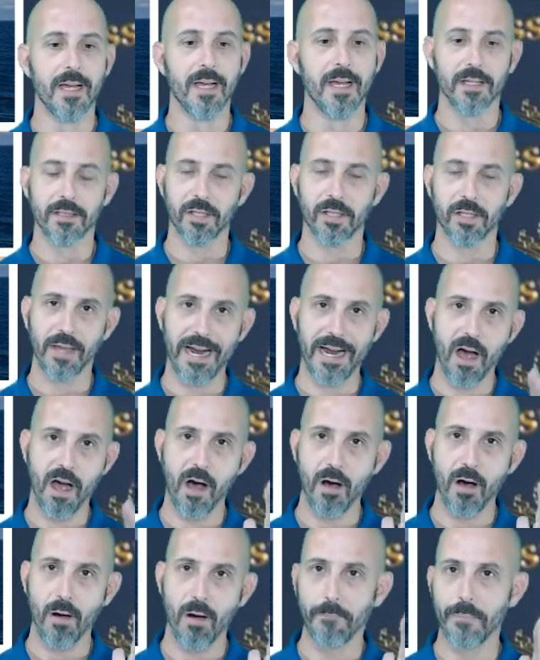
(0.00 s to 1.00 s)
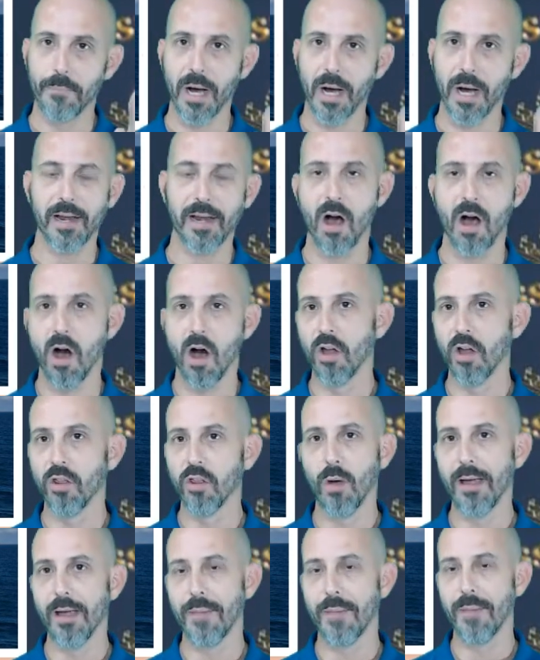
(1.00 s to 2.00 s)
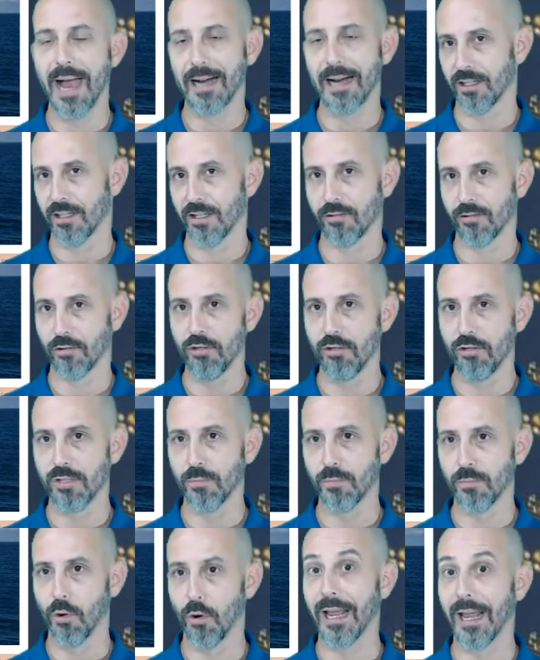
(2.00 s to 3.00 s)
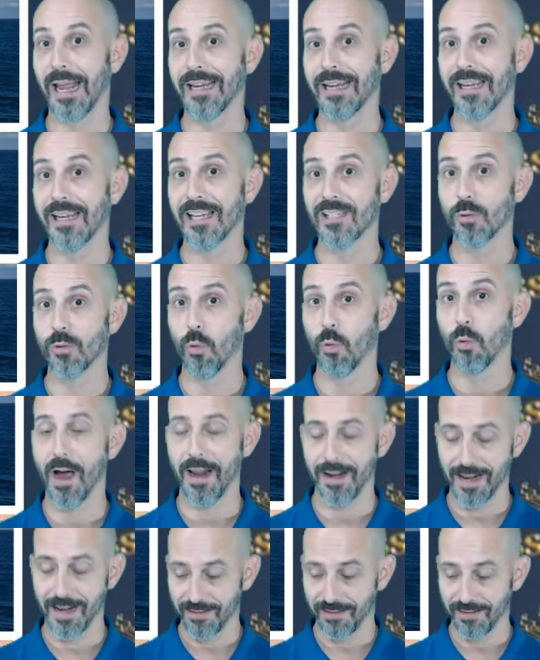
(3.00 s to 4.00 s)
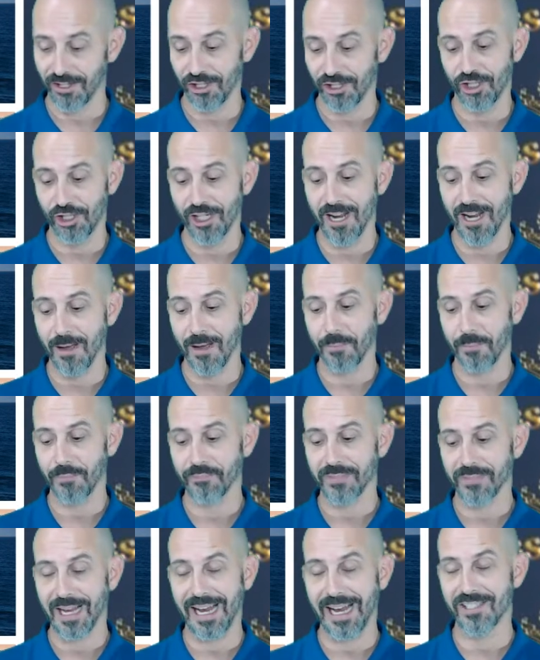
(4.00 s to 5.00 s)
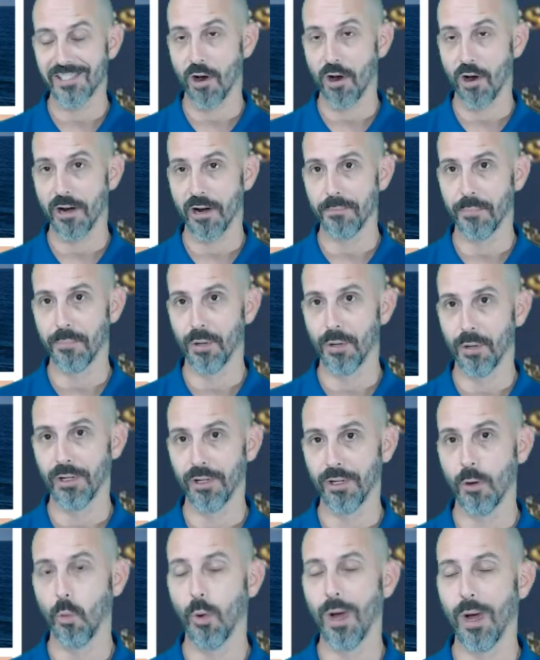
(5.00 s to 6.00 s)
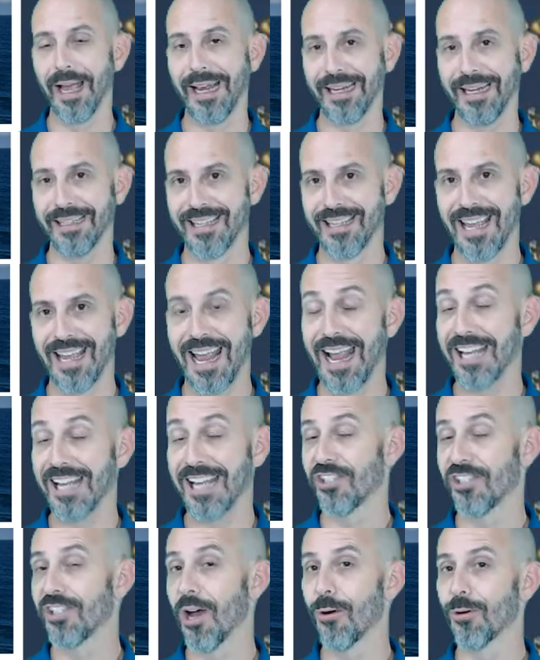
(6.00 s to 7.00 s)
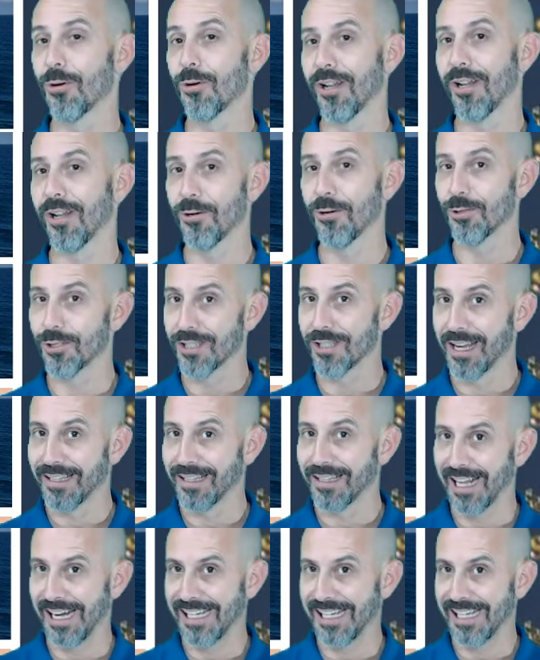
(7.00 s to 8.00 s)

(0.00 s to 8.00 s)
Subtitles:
So they haul butt all the way back to the cruise port, and guess what? The ship is already pulling away. It's so close that he